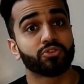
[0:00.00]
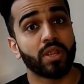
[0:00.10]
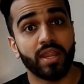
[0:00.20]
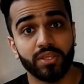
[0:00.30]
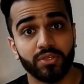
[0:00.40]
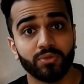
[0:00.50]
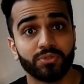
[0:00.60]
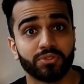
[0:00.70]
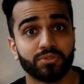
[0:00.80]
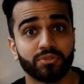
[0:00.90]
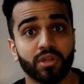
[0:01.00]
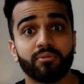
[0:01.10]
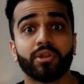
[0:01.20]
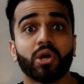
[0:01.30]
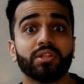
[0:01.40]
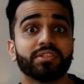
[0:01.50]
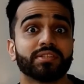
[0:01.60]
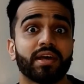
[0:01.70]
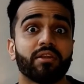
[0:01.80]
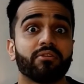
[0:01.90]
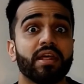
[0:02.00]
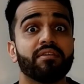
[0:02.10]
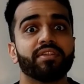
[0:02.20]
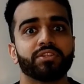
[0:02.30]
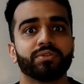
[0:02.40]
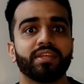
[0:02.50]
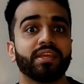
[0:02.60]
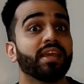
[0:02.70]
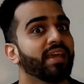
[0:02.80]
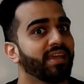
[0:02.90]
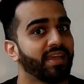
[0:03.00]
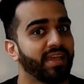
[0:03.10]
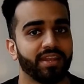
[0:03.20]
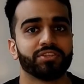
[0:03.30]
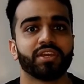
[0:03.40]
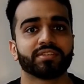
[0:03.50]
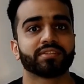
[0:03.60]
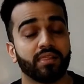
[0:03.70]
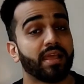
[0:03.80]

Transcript: Try to use terminologies that are relevant to the NHS.